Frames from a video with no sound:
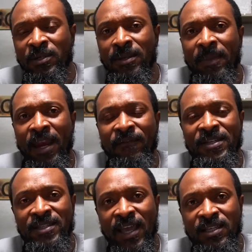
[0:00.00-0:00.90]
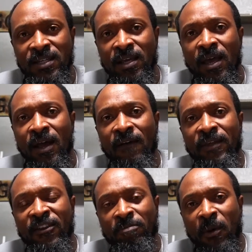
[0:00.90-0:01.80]
was a manifestation of
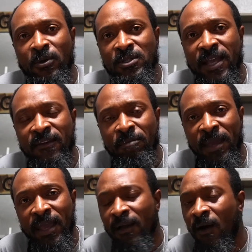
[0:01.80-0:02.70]
their spiritual state of being.